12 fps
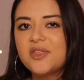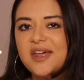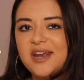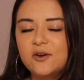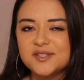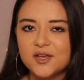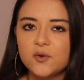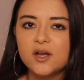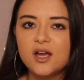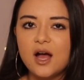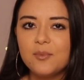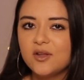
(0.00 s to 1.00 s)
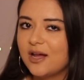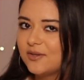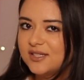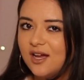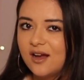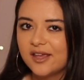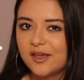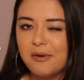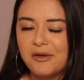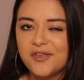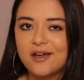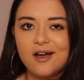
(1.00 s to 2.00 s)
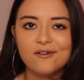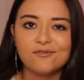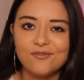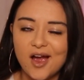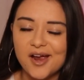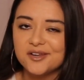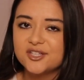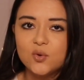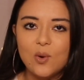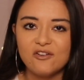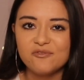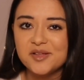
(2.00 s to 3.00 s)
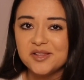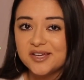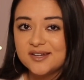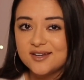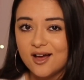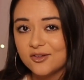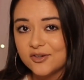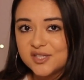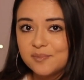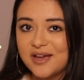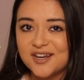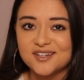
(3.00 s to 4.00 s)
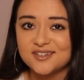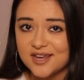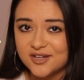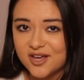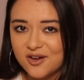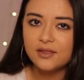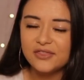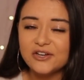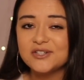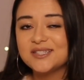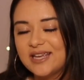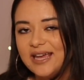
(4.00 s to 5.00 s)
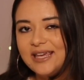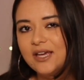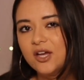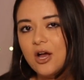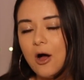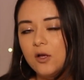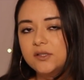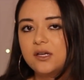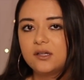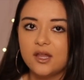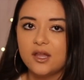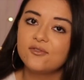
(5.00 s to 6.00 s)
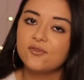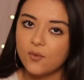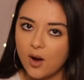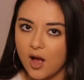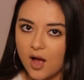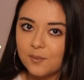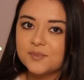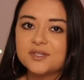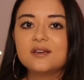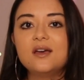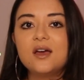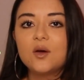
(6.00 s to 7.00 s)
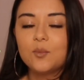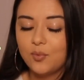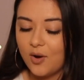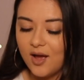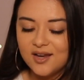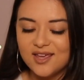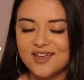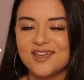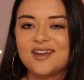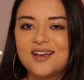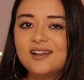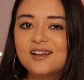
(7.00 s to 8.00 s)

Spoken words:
that Arizona couple I was talking about that got fined $12 million by Nintendo? Their site, called Love ROMs, brought in